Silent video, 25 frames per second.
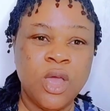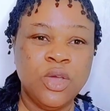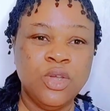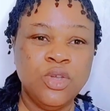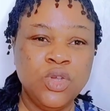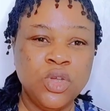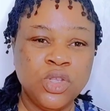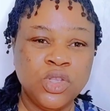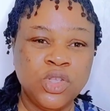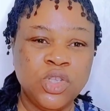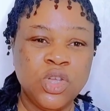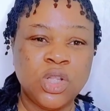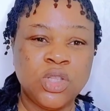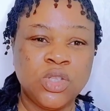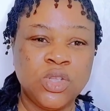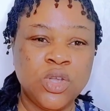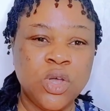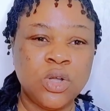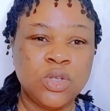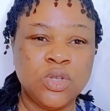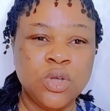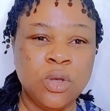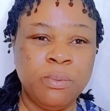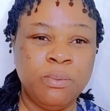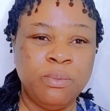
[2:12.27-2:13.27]
Use your
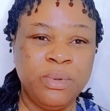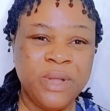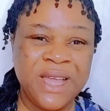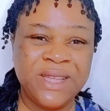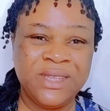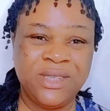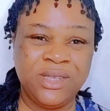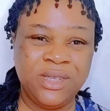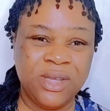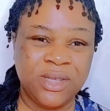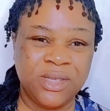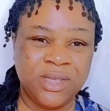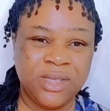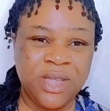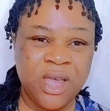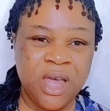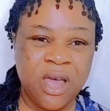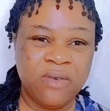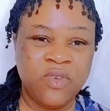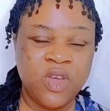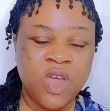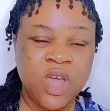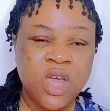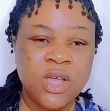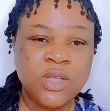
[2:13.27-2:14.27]
tongue to bless
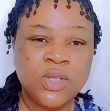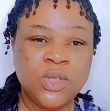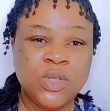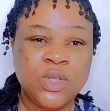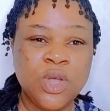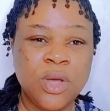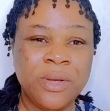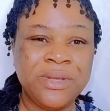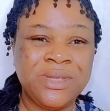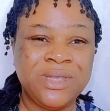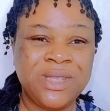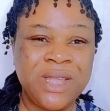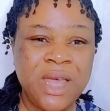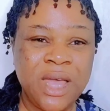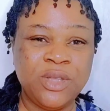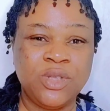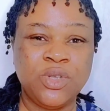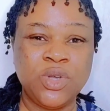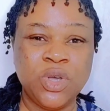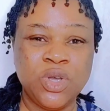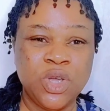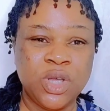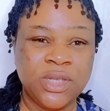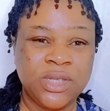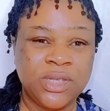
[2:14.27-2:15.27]
yourself. Stop saying
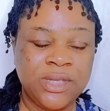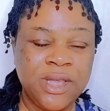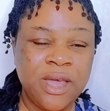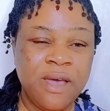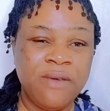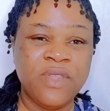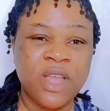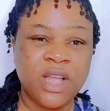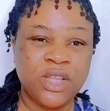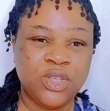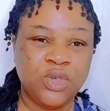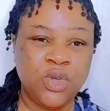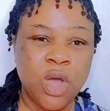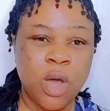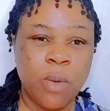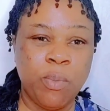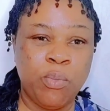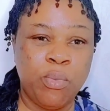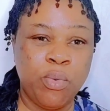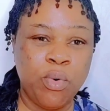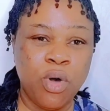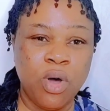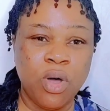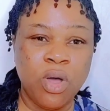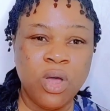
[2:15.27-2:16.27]
to yourself that you are
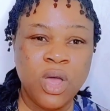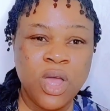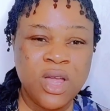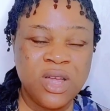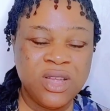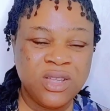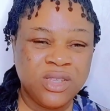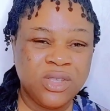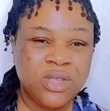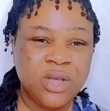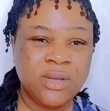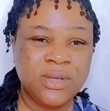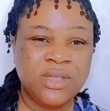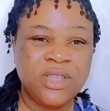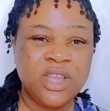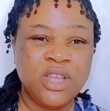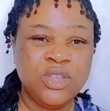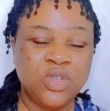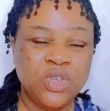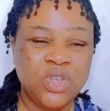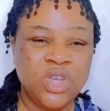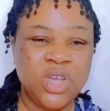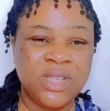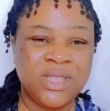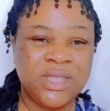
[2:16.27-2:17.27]
poor. Stop saying
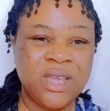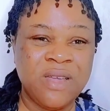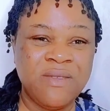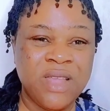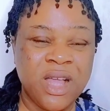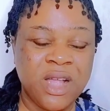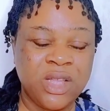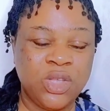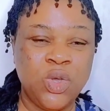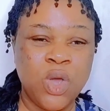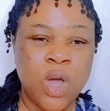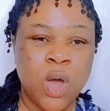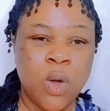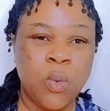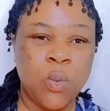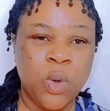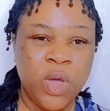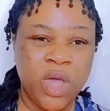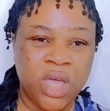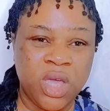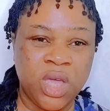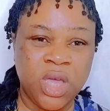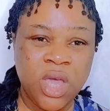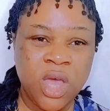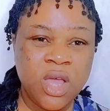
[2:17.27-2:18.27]
to yourself that you are
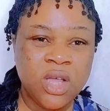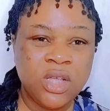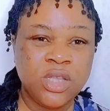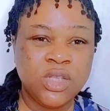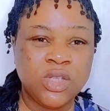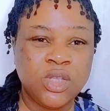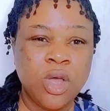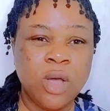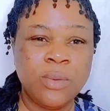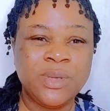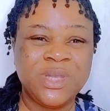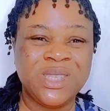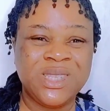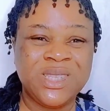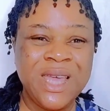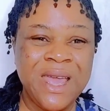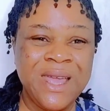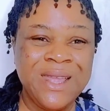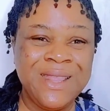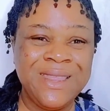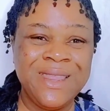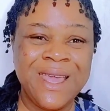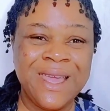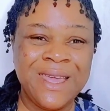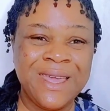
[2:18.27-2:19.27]
weak. Stop
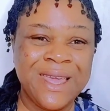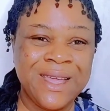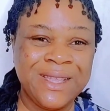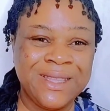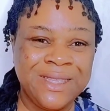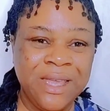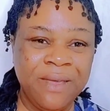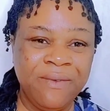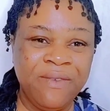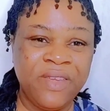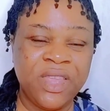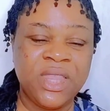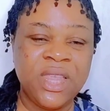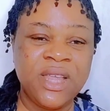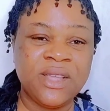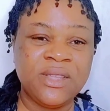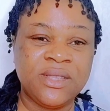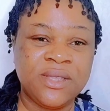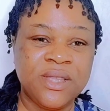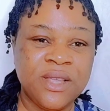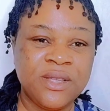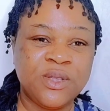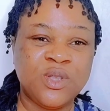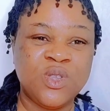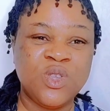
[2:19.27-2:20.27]
saying negativity
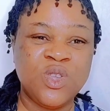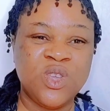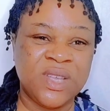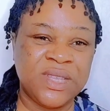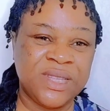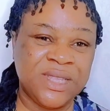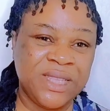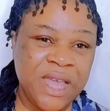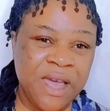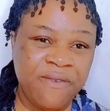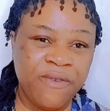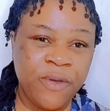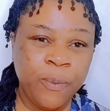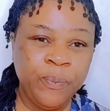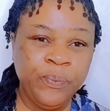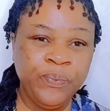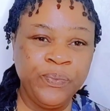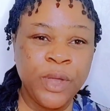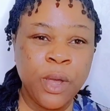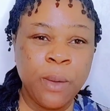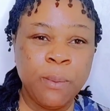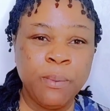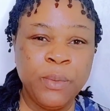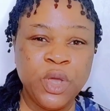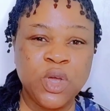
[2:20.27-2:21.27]
things to yourself,
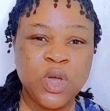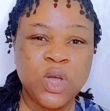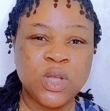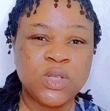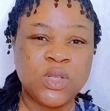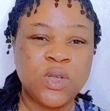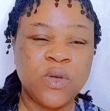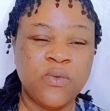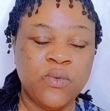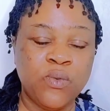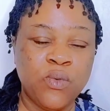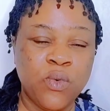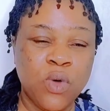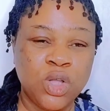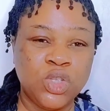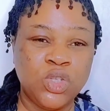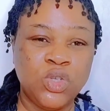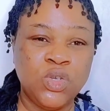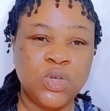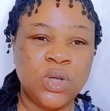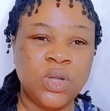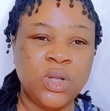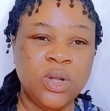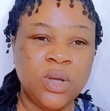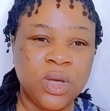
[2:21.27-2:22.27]
because of what
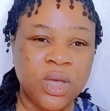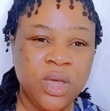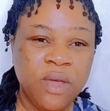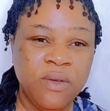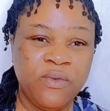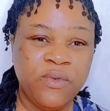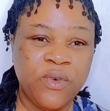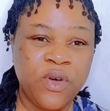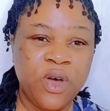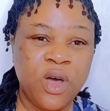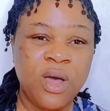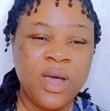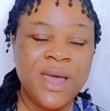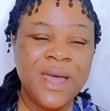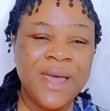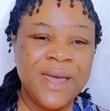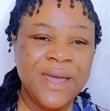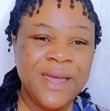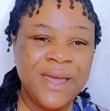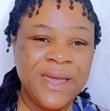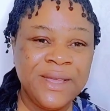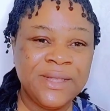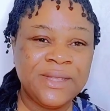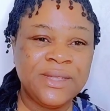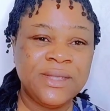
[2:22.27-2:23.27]
you're looking for
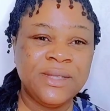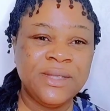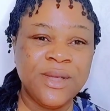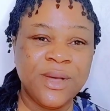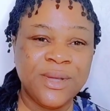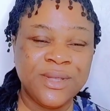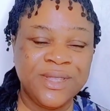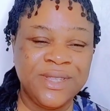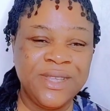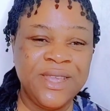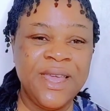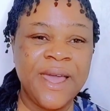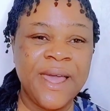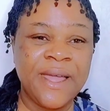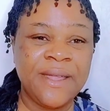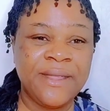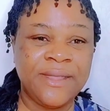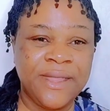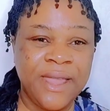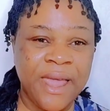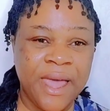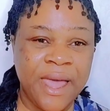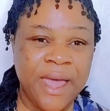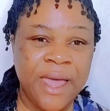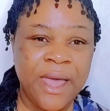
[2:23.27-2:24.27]
is not
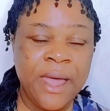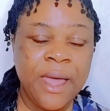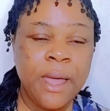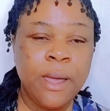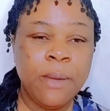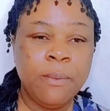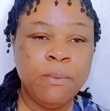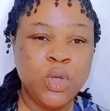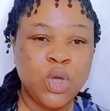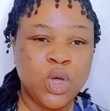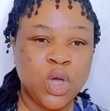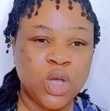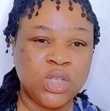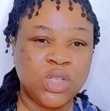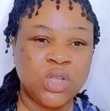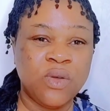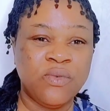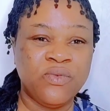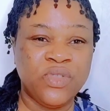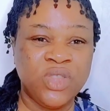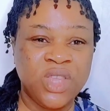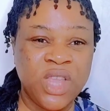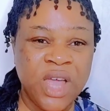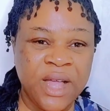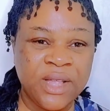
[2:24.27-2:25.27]
yet there. Because
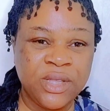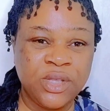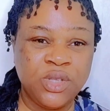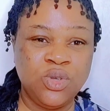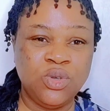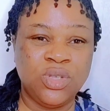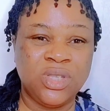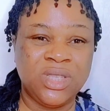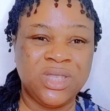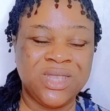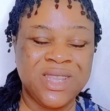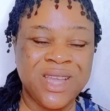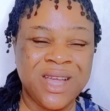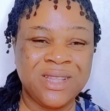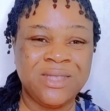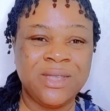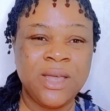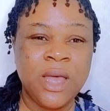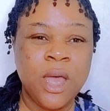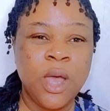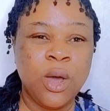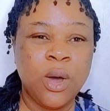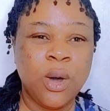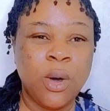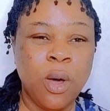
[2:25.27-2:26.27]
of that, you start
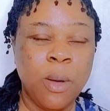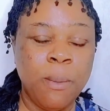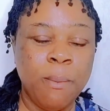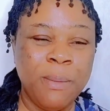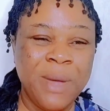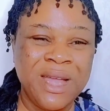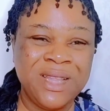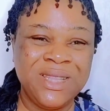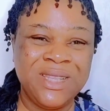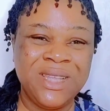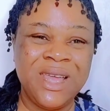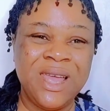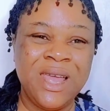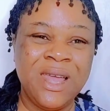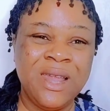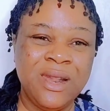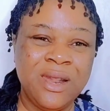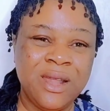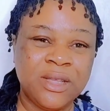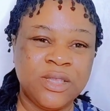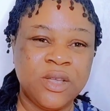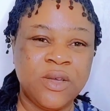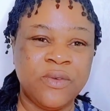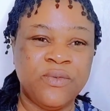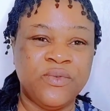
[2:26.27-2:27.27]
commanding a
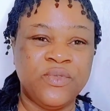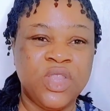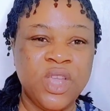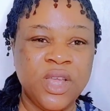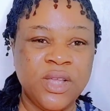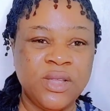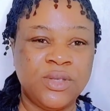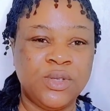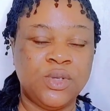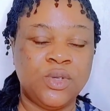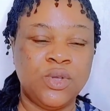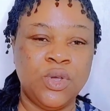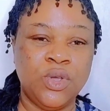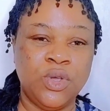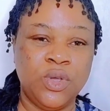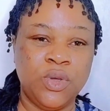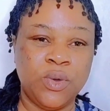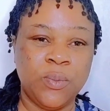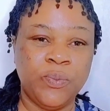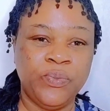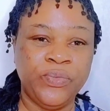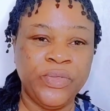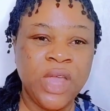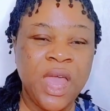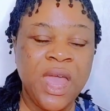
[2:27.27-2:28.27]
lot of things to
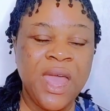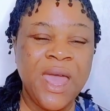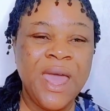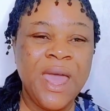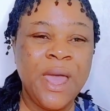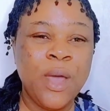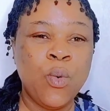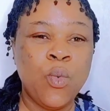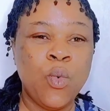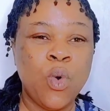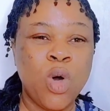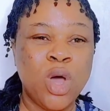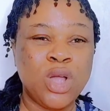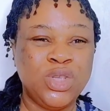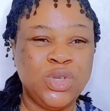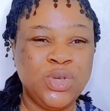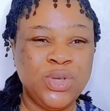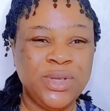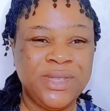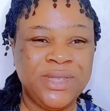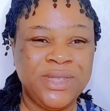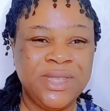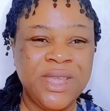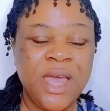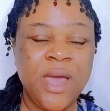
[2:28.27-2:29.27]
you. And what you
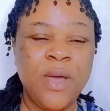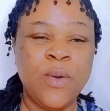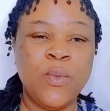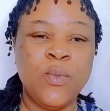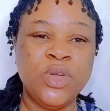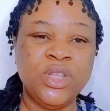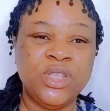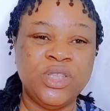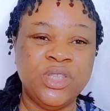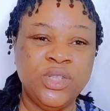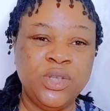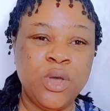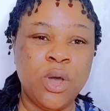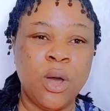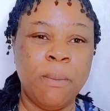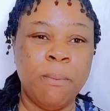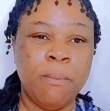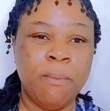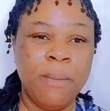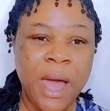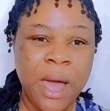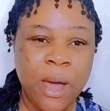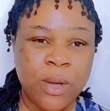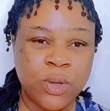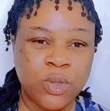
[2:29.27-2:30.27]
say with your
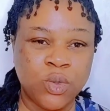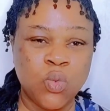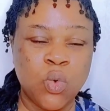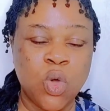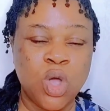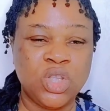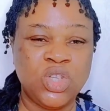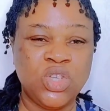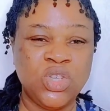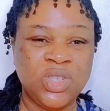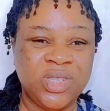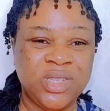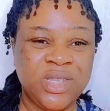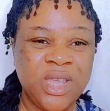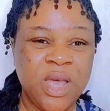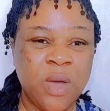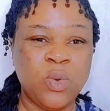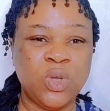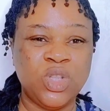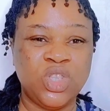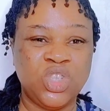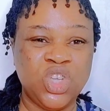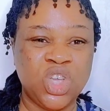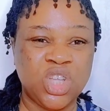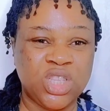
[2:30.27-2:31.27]
mouth, what you say
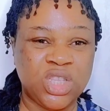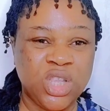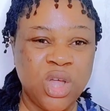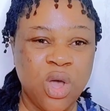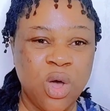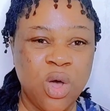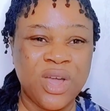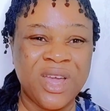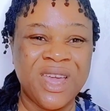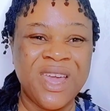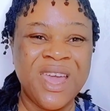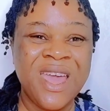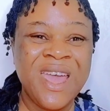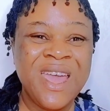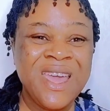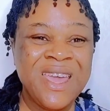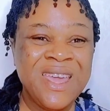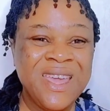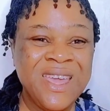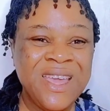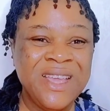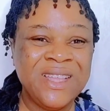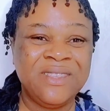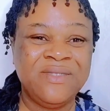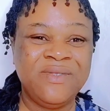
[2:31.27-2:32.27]
with your tongue
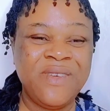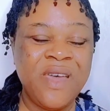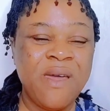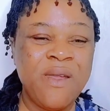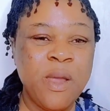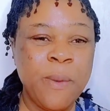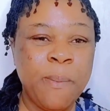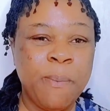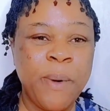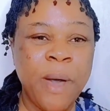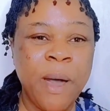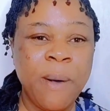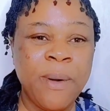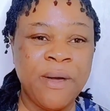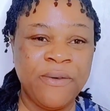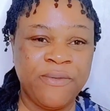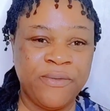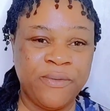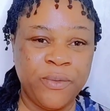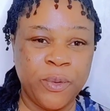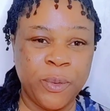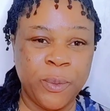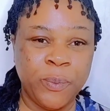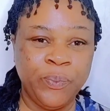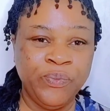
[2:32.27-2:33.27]
is very
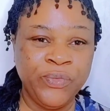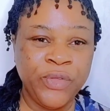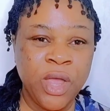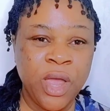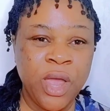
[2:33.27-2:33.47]
powerful.